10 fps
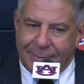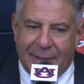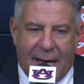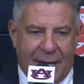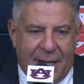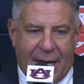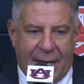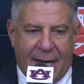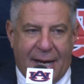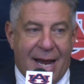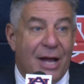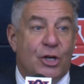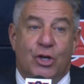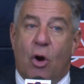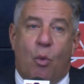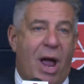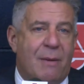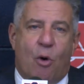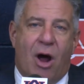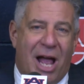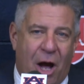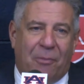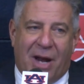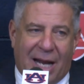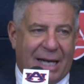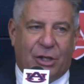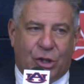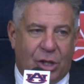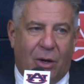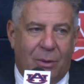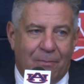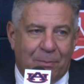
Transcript: and and and show way more help than I like to show.